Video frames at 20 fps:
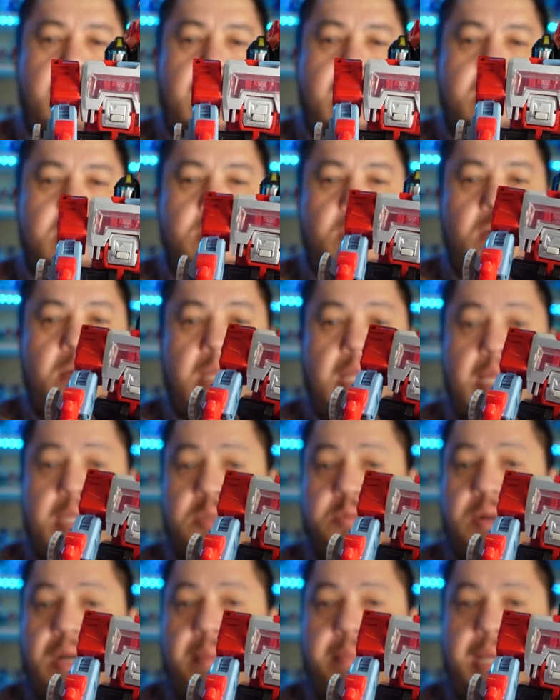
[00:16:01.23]
and so
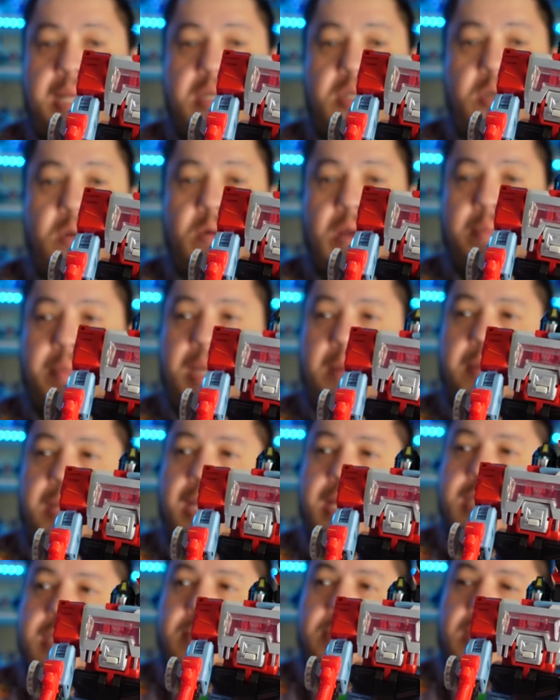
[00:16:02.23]
that's what I may do. I may
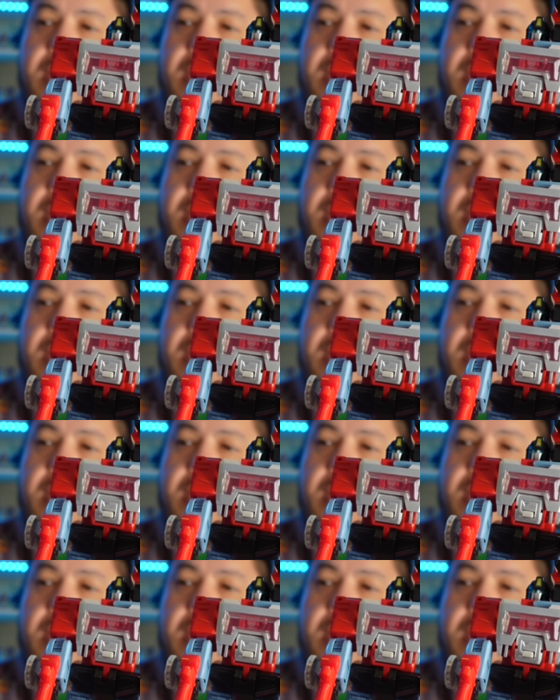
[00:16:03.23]
get some